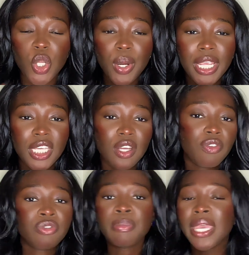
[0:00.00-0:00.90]
hair
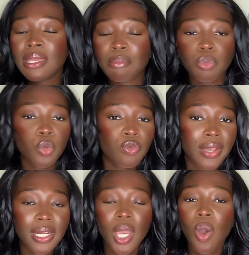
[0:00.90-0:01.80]
from it
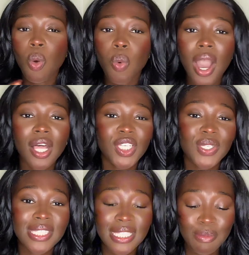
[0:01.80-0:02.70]
moving while you
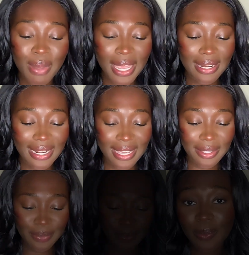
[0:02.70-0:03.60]
sleep at night.
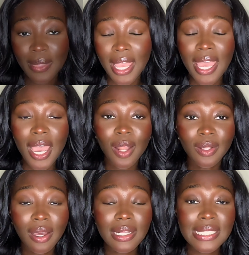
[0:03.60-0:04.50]
A
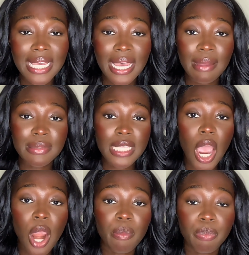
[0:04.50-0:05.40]
lot of times
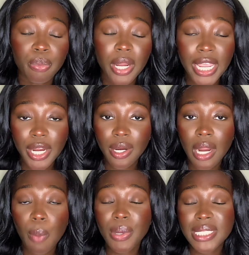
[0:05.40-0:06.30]
our
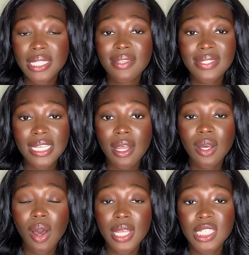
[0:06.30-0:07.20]
protective style
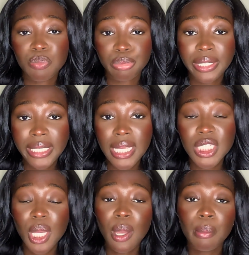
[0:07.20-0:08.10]
causes breakage
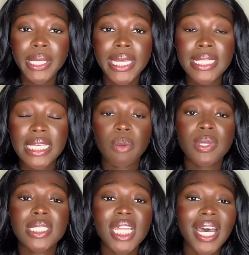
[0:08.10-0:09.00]
because it
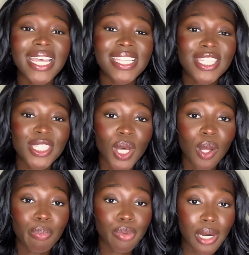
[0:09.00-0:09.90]
was not
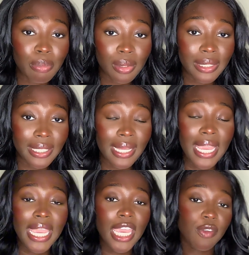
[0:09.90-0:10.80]
installed properly.
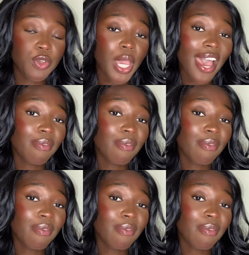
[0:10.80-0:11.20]
If you have